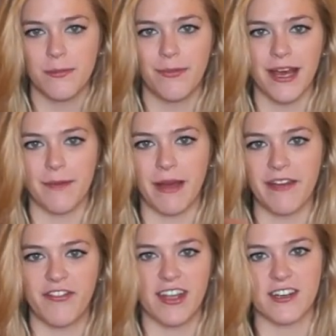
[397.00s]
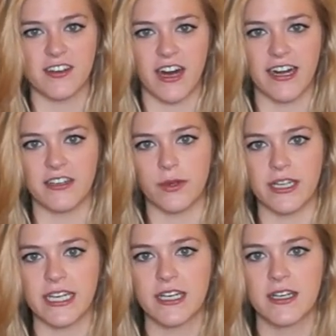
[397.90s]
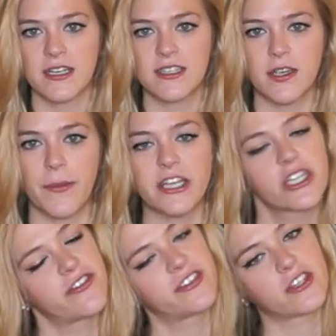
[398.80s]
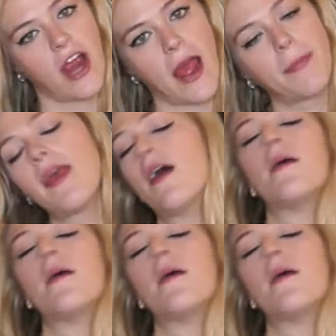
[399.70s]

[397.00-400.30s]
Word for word: But my fingers are kind of twinkling, so make sure to subscribe